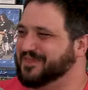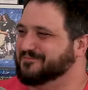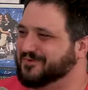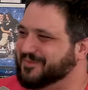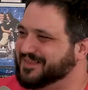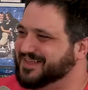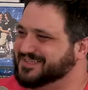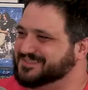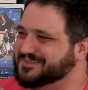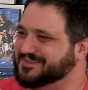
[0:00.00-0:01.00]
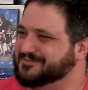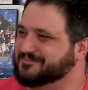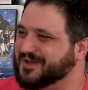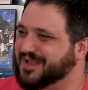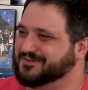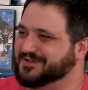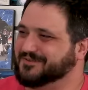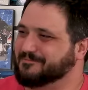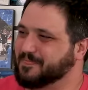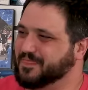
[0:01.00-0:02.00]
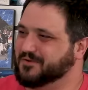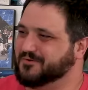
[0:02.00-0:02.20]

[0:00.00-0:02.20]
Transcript: meme from like last year, the pondering the